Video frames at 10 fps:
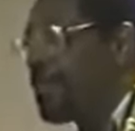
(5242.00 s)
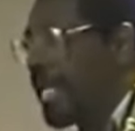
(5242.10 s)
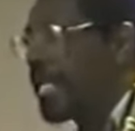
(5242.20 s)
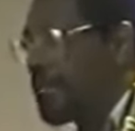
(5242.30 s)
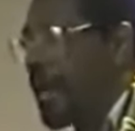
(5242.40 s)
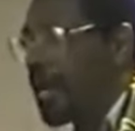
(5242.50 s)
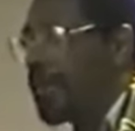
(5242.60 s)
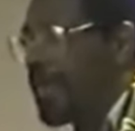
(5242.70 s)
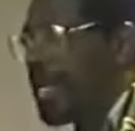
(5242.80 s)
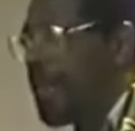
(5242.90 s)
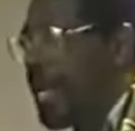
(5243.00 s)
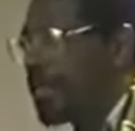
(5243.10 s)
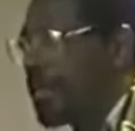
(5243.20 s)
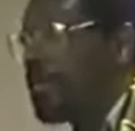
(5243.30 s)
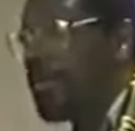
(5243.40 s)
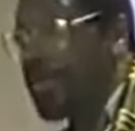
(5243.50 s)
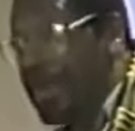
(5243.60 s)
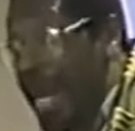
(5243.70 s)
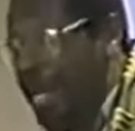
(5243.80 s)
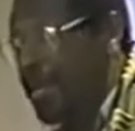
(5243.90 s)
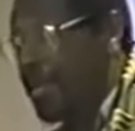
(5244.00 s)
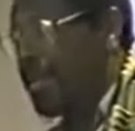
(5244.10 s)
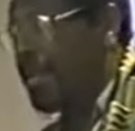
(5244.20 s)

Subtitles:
people at the bottom of that mountain. You remember that?